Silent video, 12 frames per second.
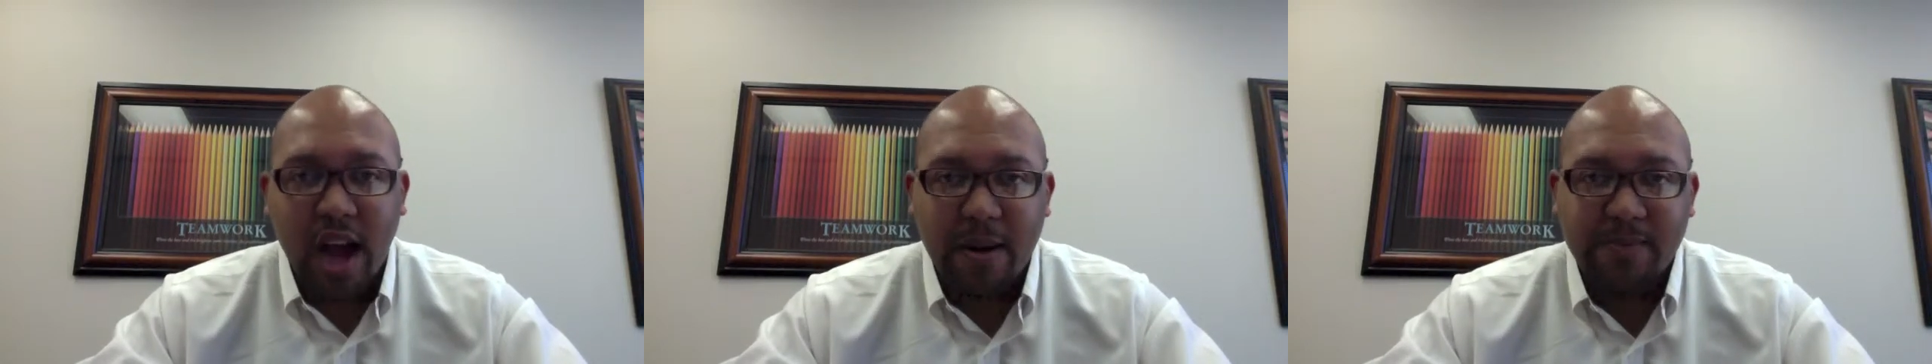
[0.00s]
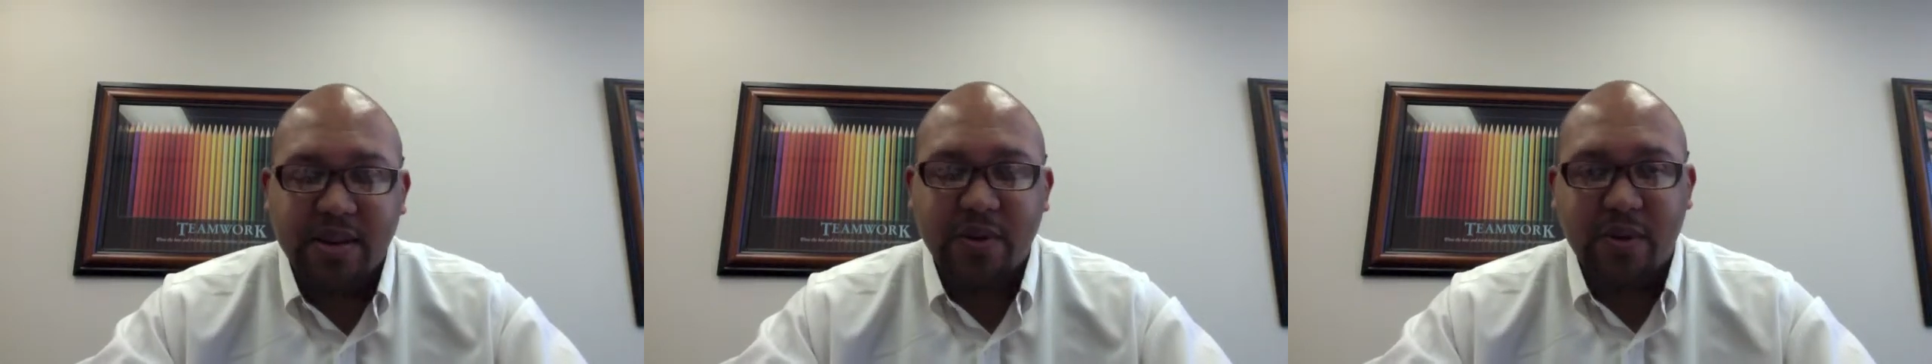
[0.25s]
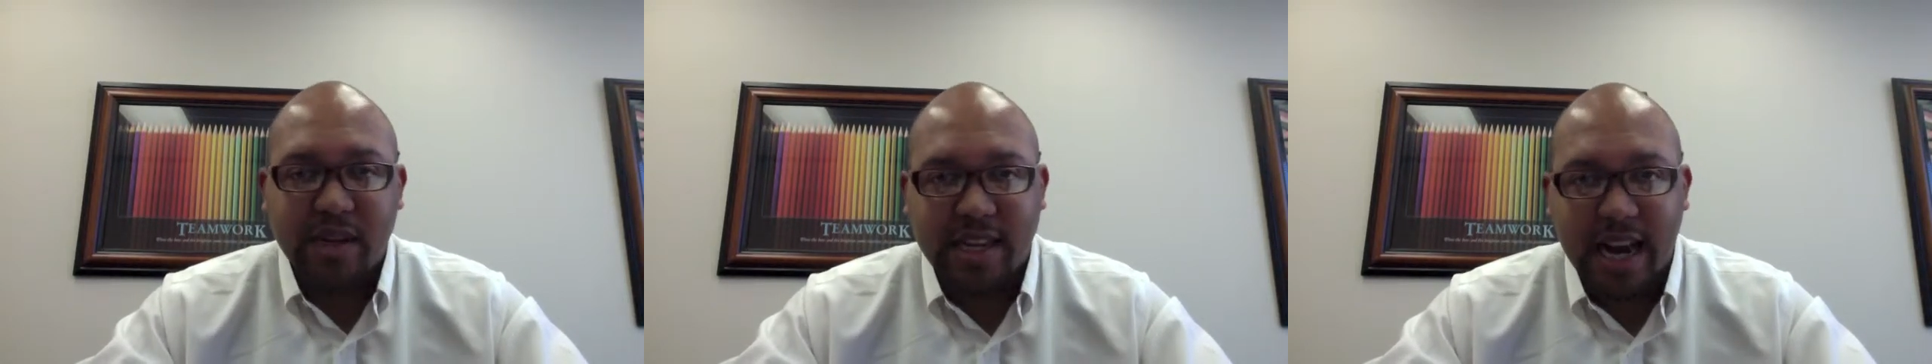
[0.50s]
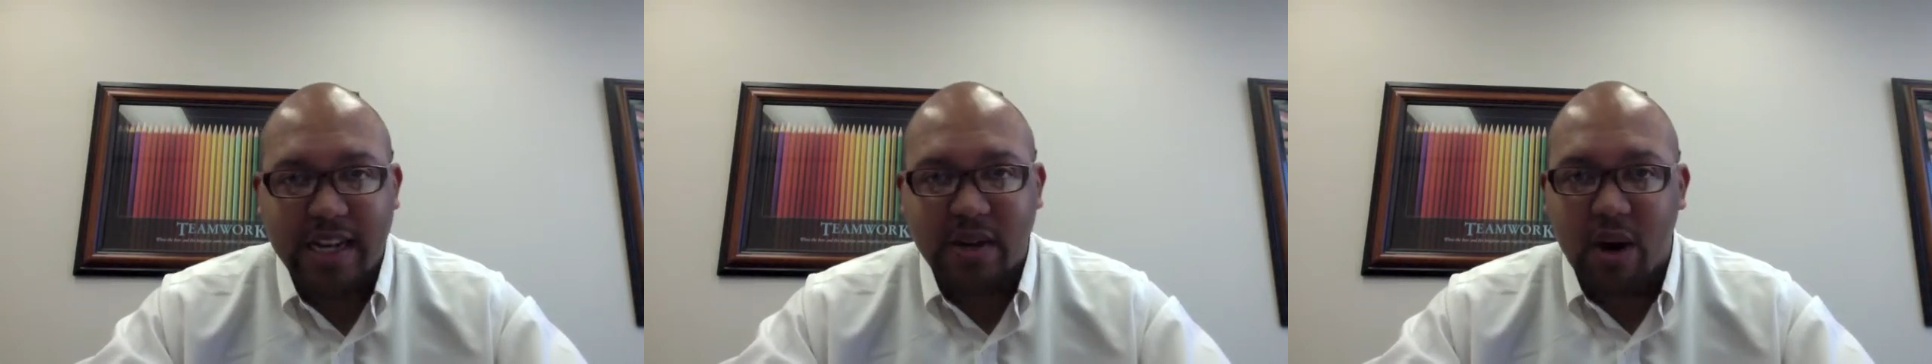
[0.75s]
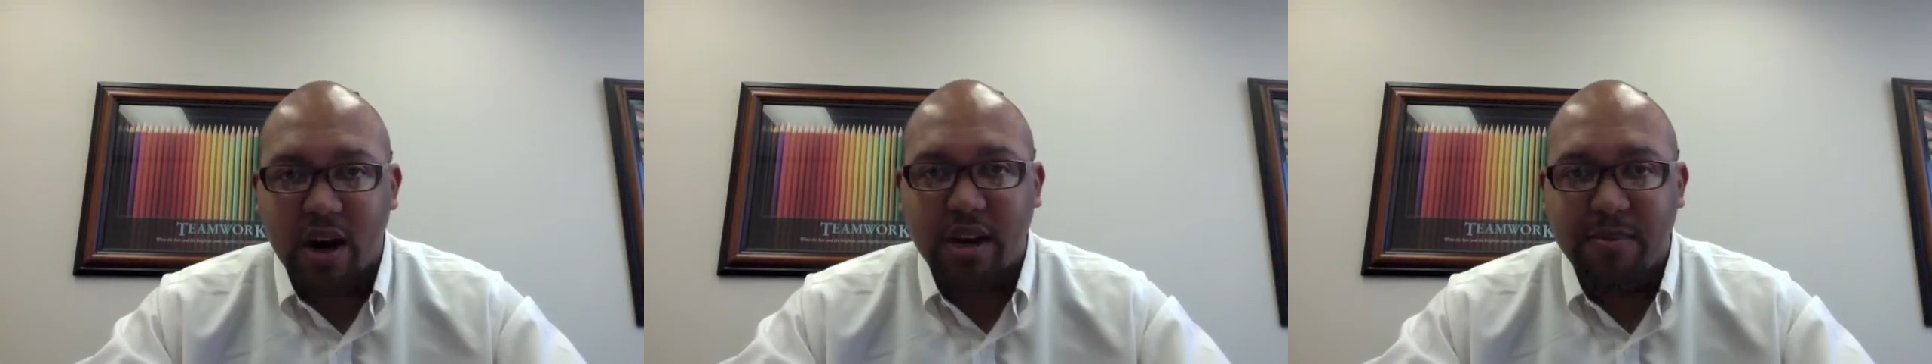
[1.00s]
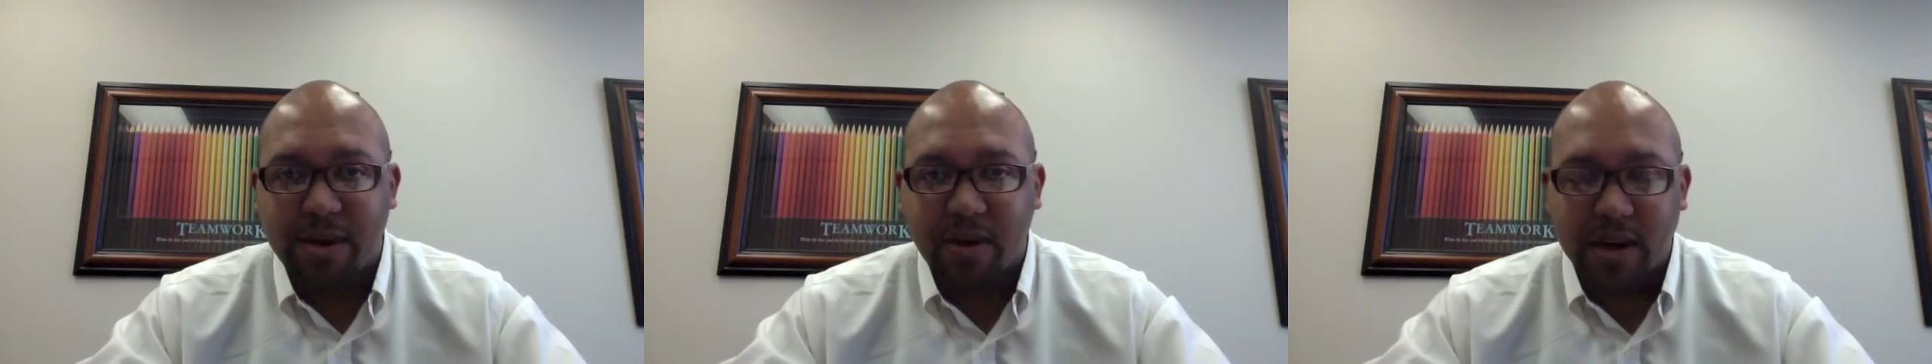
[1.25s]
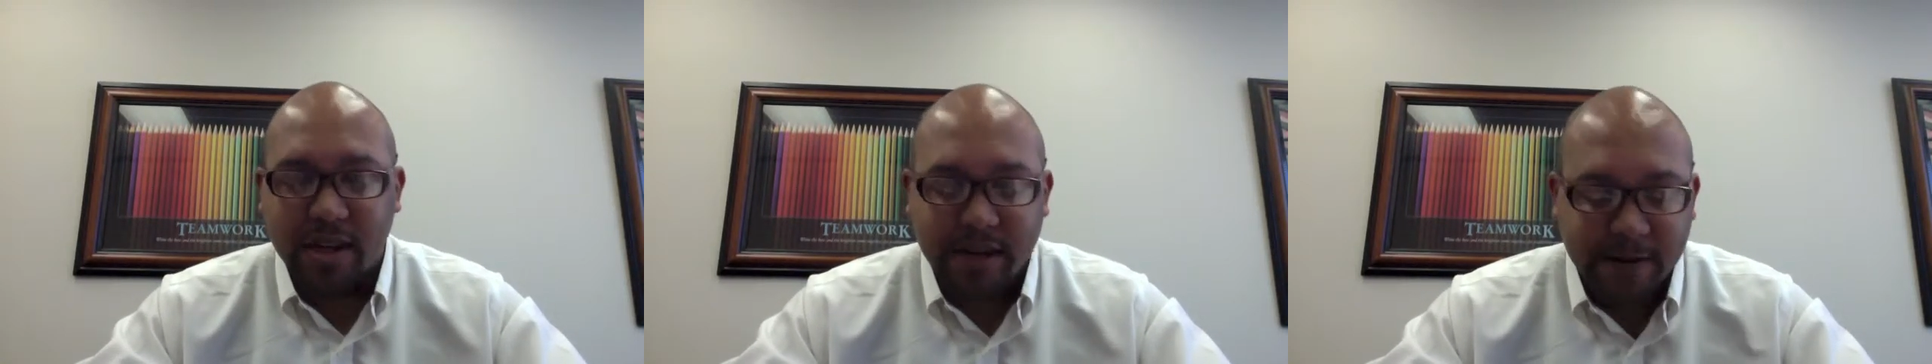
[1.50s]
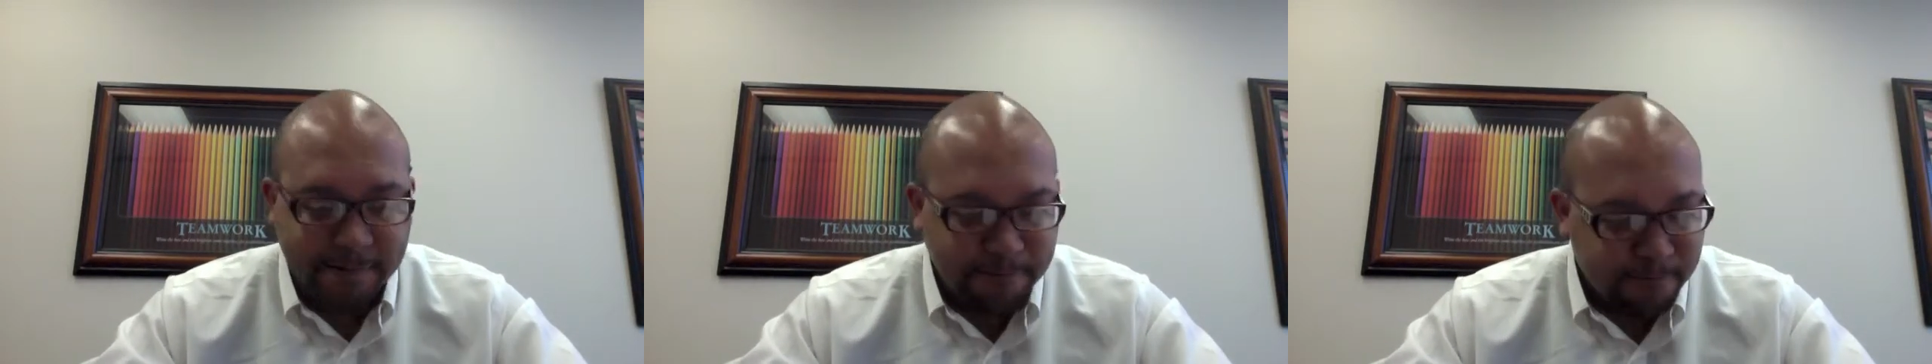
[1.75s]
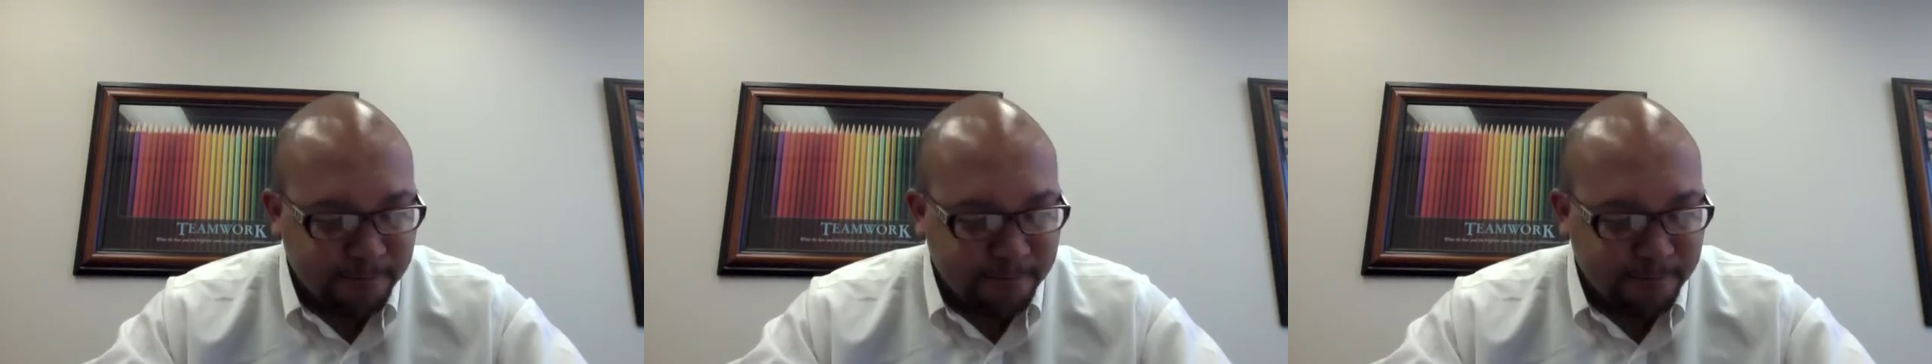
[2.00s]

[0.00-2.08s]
um, to reach out to our communities.